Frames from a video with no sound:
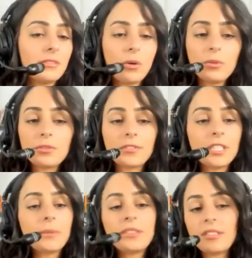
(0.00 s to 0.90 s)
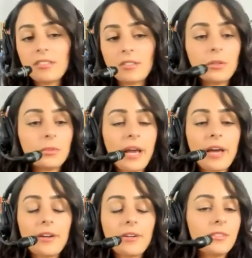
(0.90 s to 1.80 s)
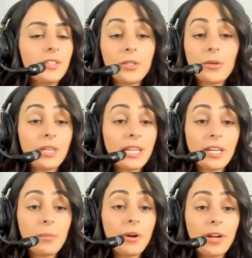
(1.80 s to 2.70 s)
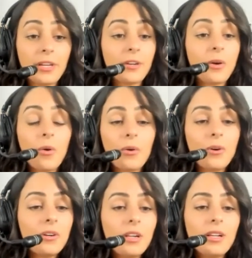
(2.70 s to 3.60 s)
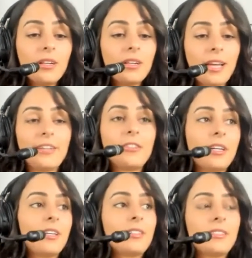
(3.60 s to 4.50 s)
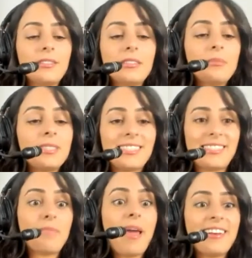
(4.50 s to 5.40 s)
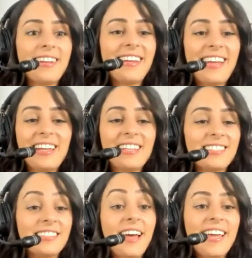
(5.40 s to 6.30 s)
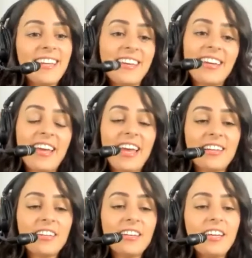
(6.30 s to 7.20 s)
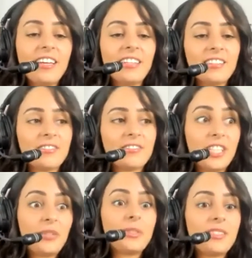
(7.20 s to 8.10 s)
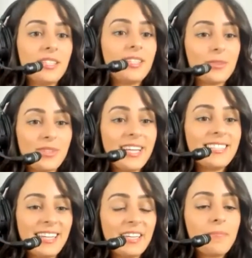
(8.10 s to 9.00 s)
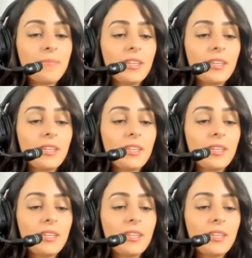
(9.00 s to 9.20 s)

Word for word: old frequencies and old patterns that you don't need anymore and your whole energetic system is expanding and it's lightening and the frequency is raising.